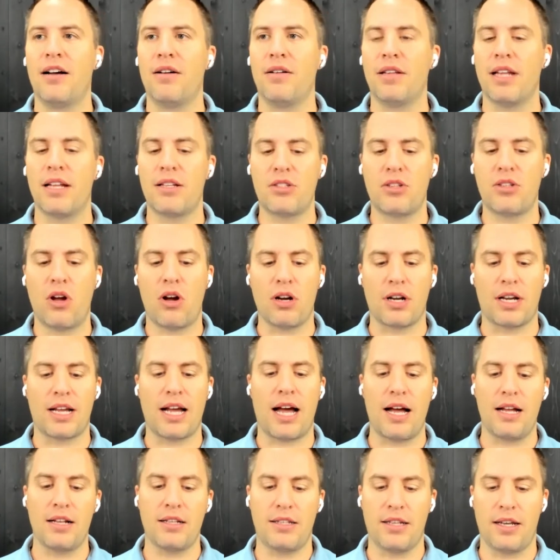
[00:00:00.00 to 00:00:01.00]
Let's talk
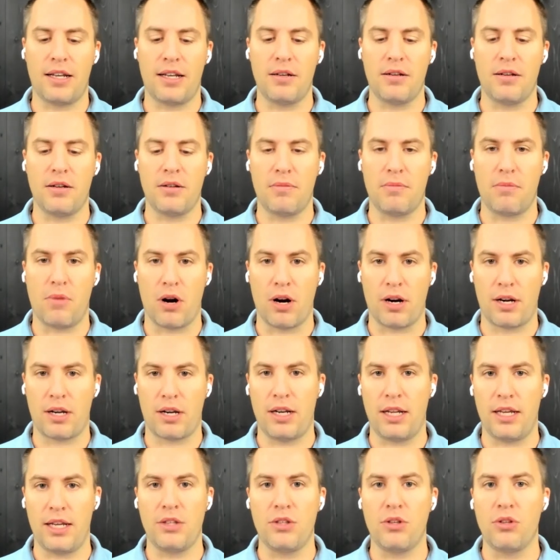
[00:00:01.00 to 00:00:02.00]
content
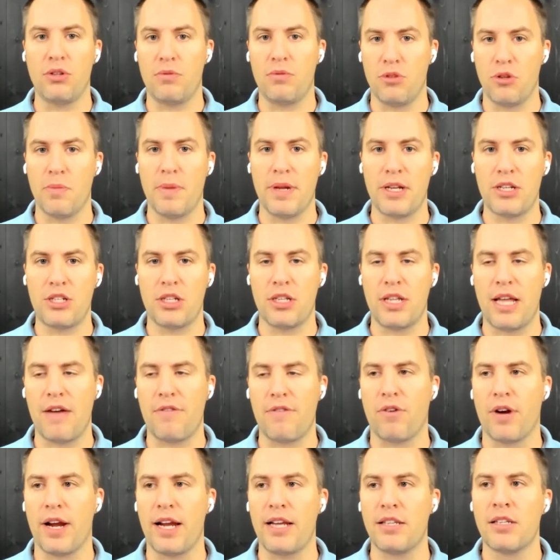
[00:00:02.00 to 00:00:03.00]
marketing. You mentioned
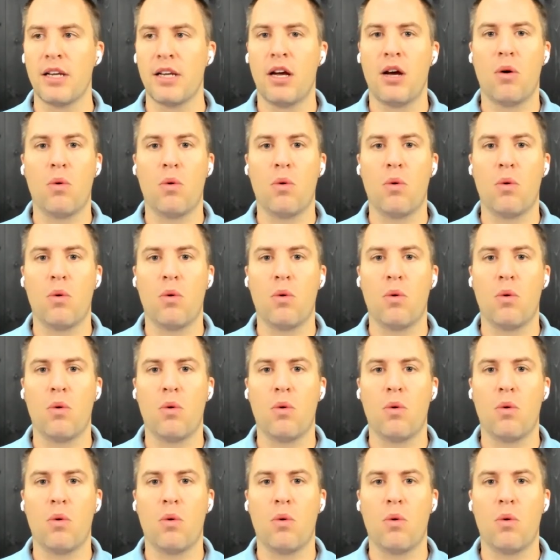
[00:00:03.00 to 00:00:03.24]
that phrase.